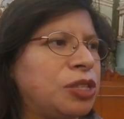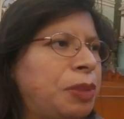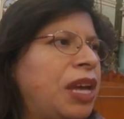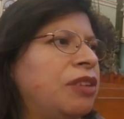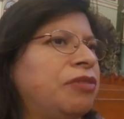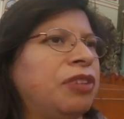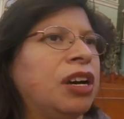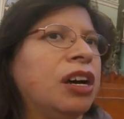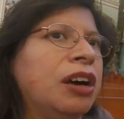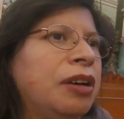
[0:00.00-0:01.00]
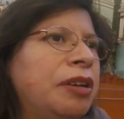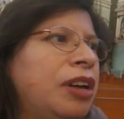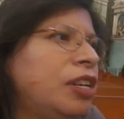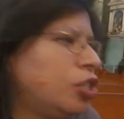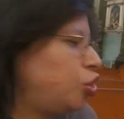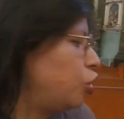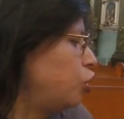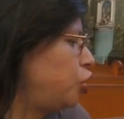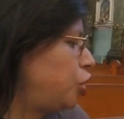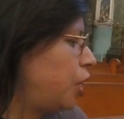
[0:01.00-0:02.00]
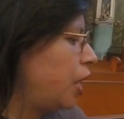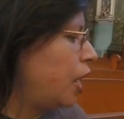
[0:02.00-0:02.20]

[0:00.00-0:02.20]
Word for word: span of uh, church,